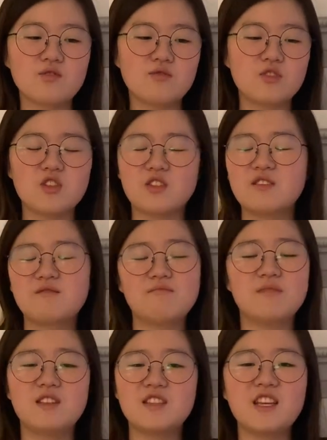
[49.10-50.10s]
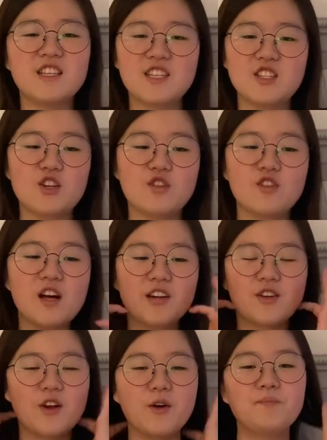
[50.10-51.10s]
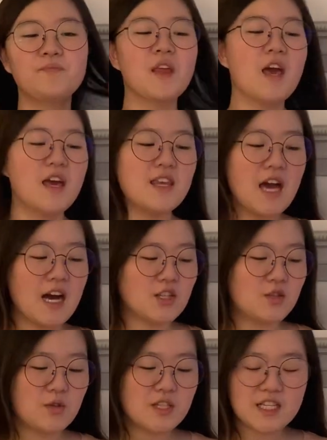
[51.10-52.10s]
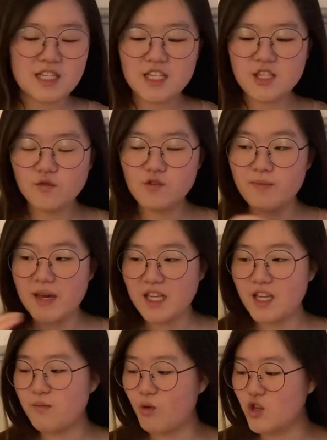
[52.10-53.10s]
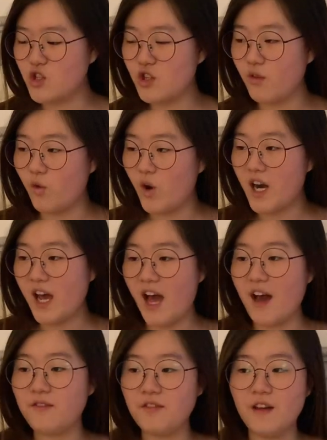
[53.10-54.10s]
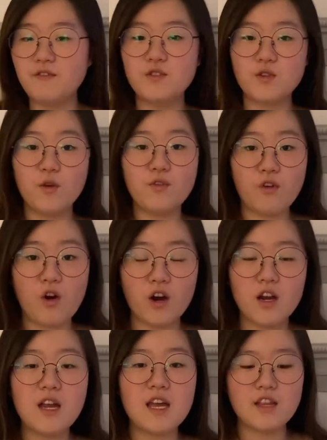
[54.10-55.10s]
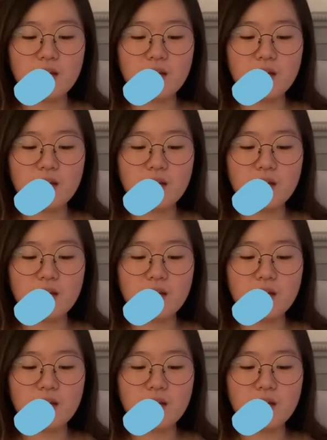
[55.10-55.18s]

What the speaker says: just things in general. I don't know. Yeah, so this is the remaining portion of what I have left so far in